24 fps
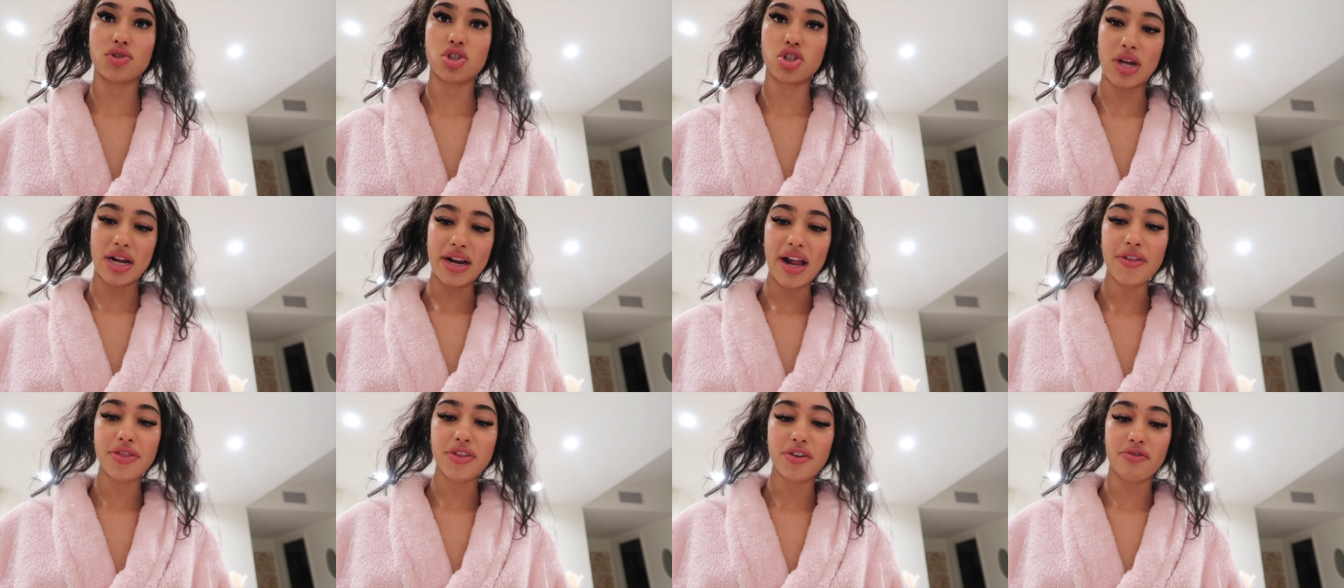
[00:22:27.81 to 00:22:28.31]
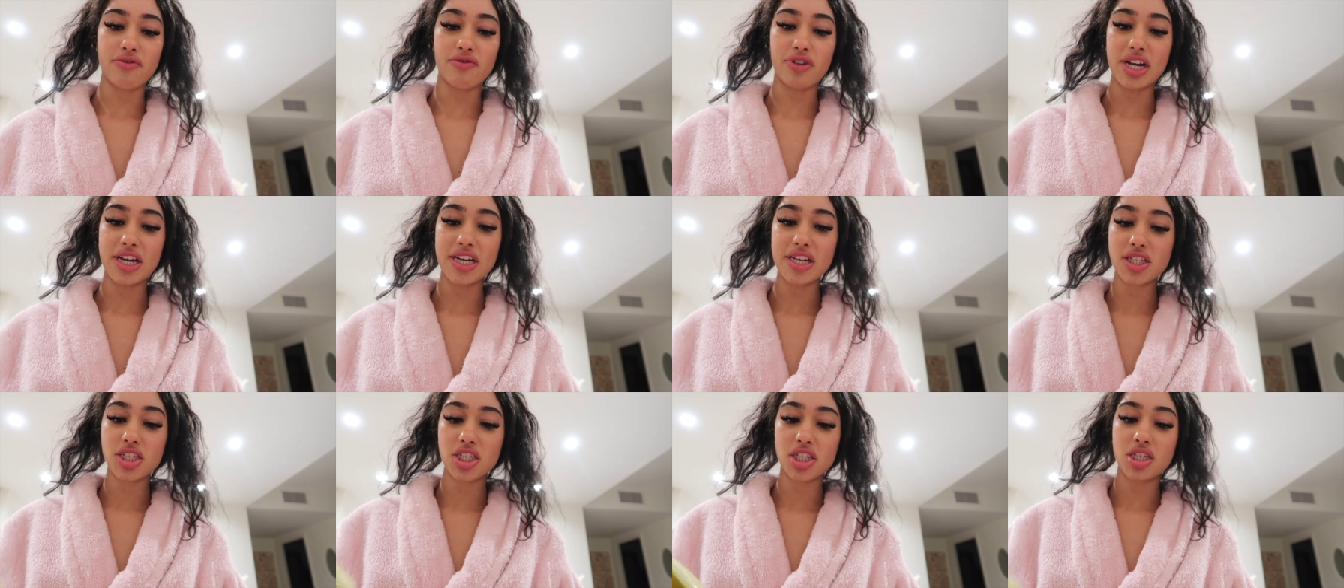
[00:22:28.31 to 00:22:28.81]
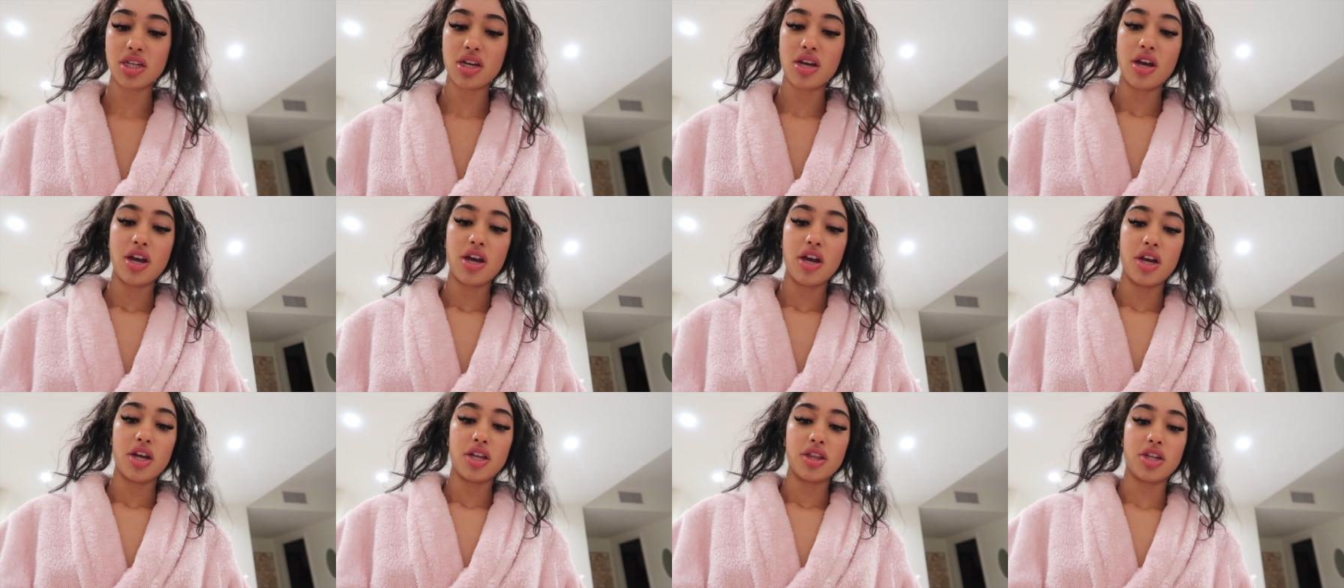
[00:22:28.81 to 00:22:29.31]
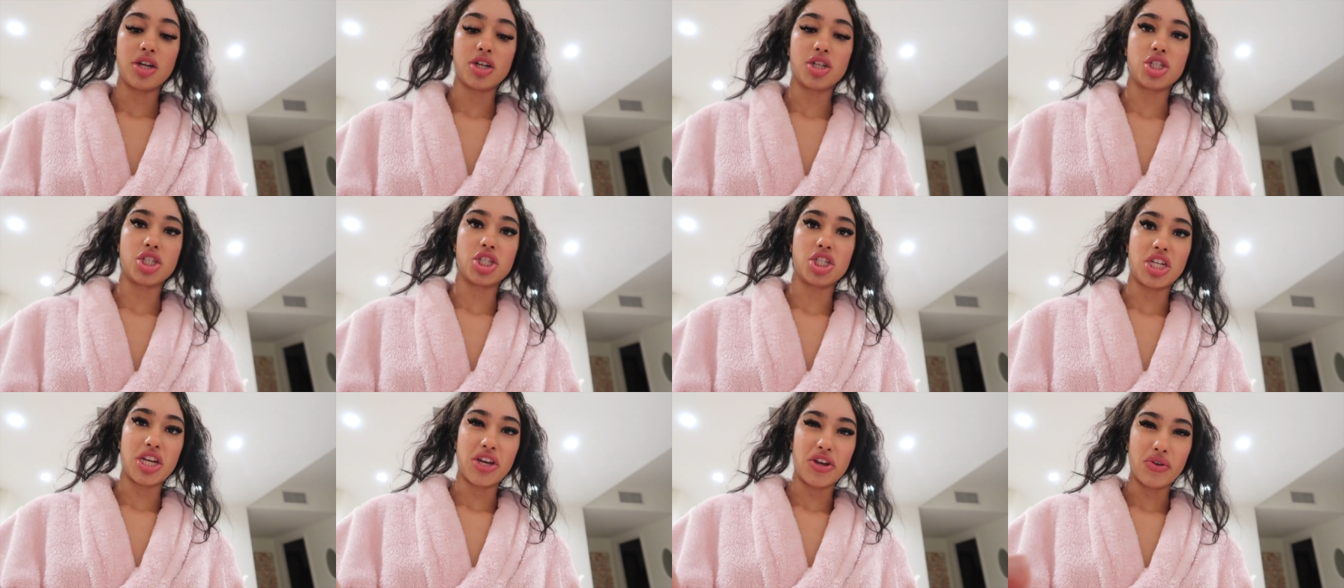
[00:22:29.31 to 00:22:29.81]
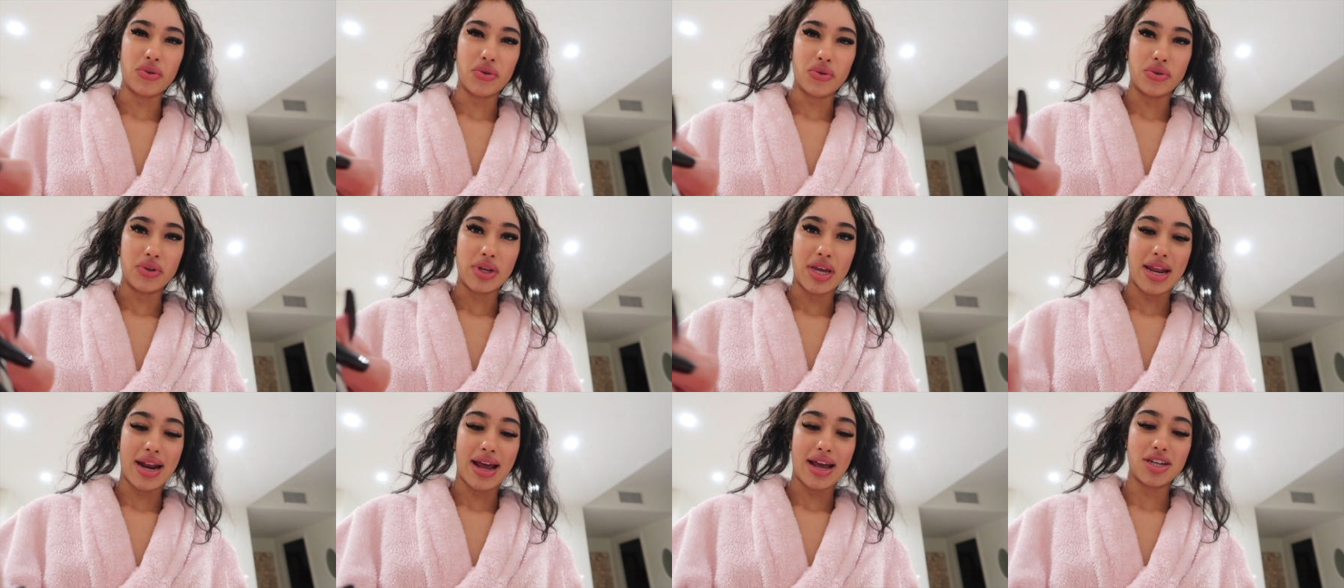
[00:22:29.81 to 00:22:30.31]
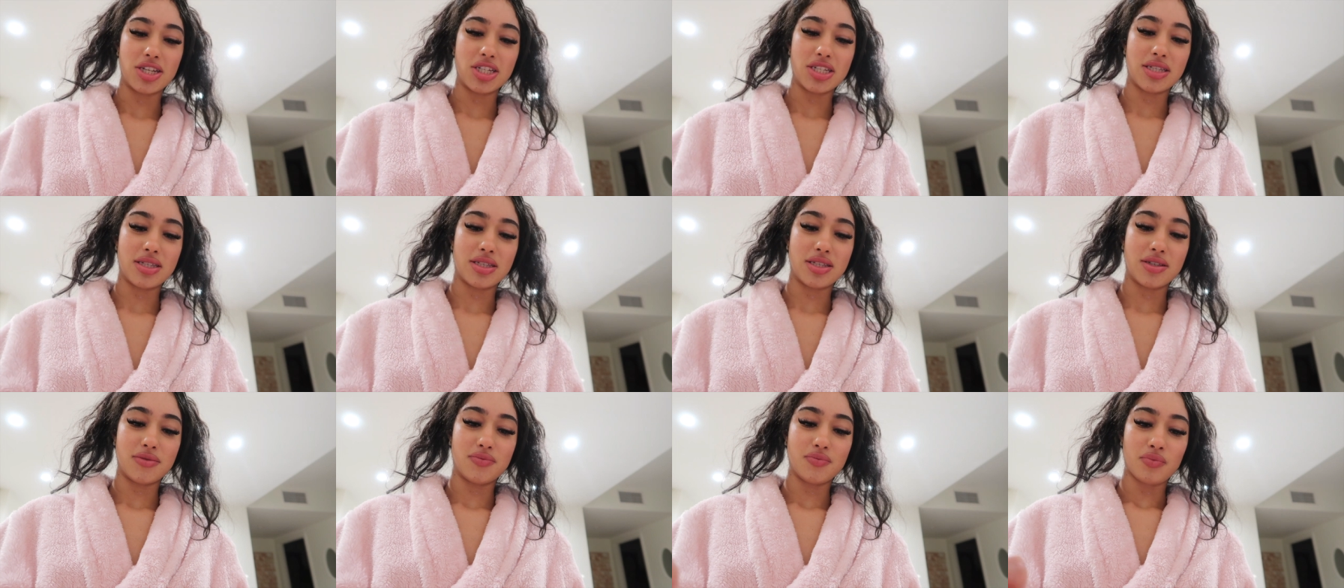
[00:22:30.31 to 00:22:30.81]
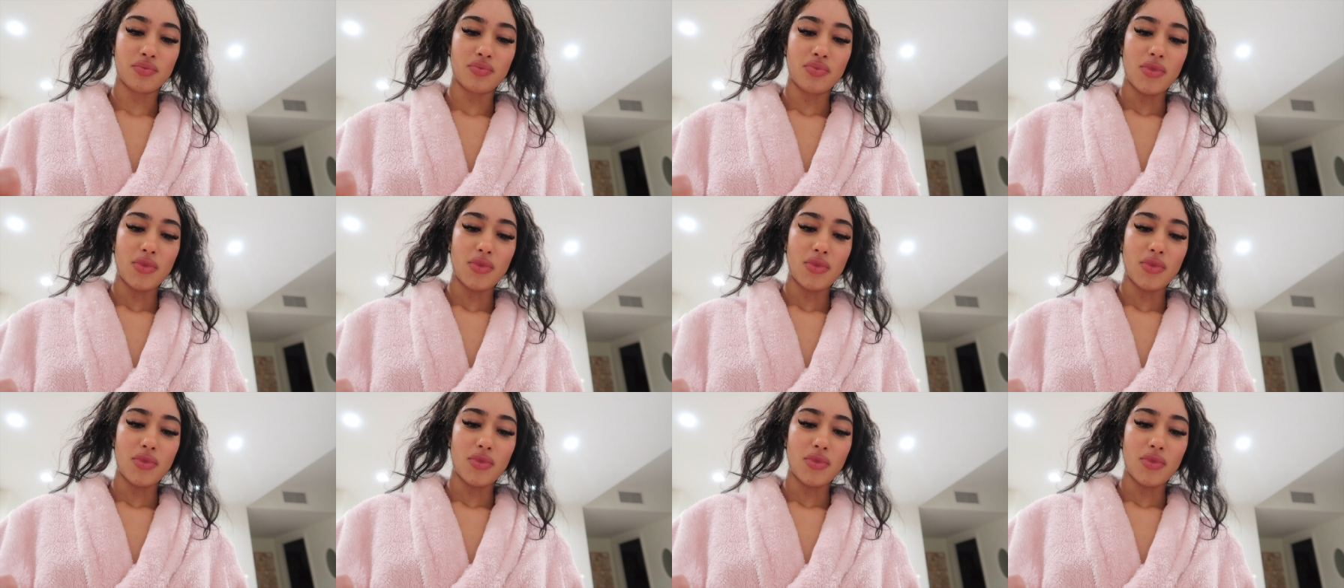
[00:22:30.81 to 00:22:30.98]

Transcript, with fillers: straight out the fridge they're chilled and i just